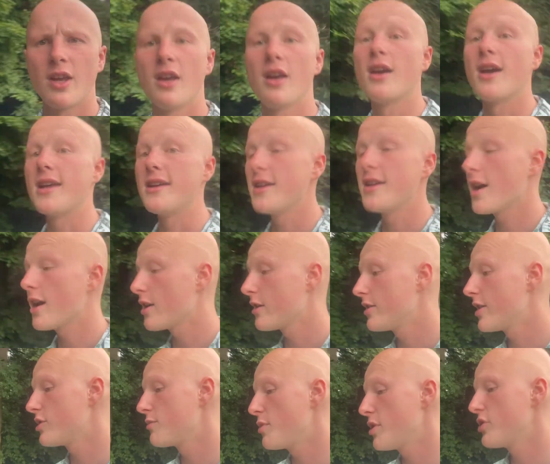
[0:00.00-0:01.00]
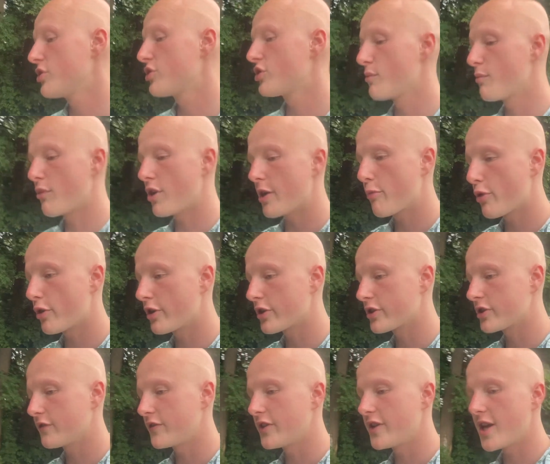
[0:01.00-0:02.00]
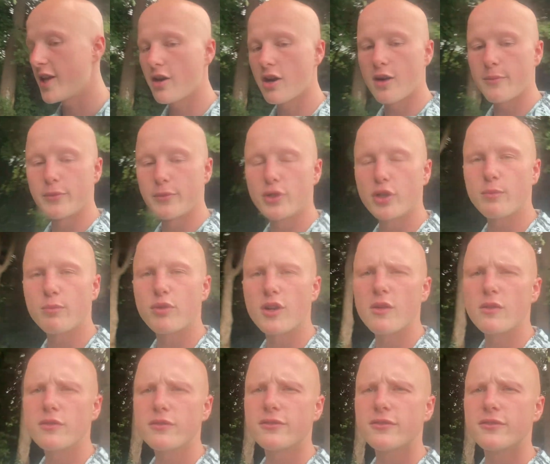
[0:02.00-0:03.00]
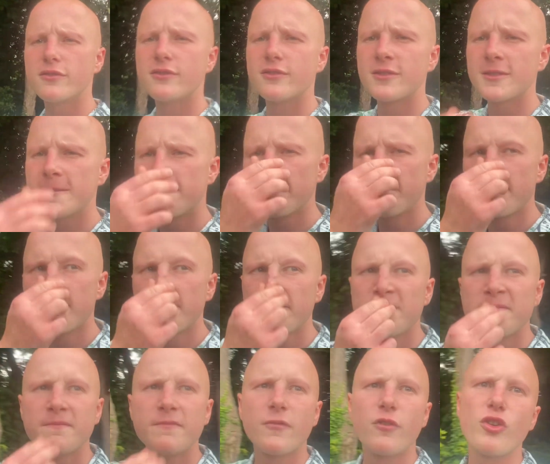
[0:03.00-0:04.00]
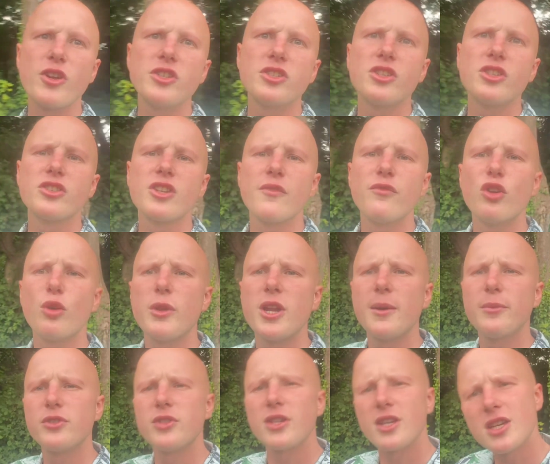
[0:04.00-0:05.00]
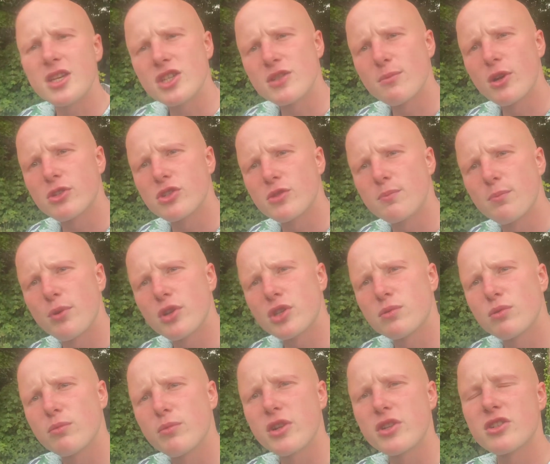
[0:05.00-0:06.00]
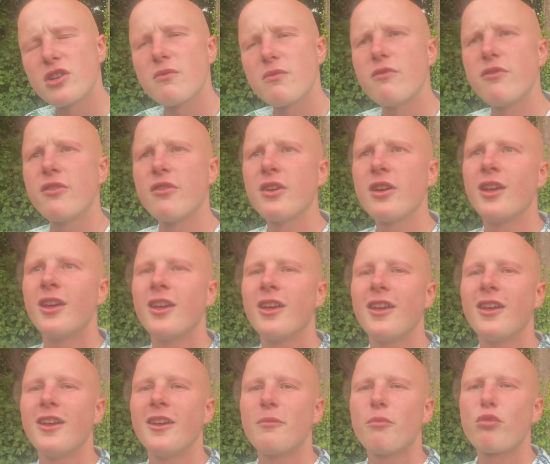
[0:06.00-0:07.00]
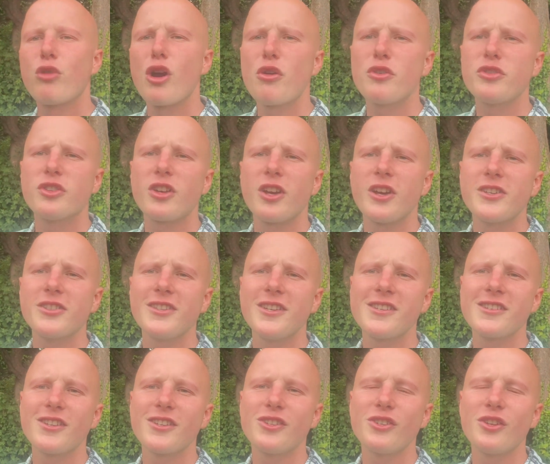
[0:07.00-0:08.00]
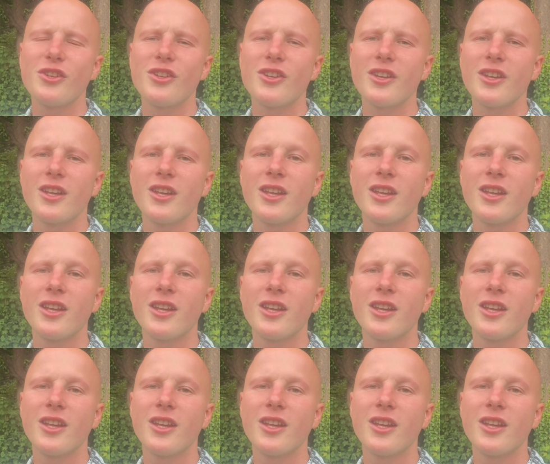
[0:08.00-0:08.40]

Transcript: And yeah, there's been some byproducts of the day that I'm not proud of. For instance, I've not been able to eat as much as possible because I've prioritized things I shouldn't.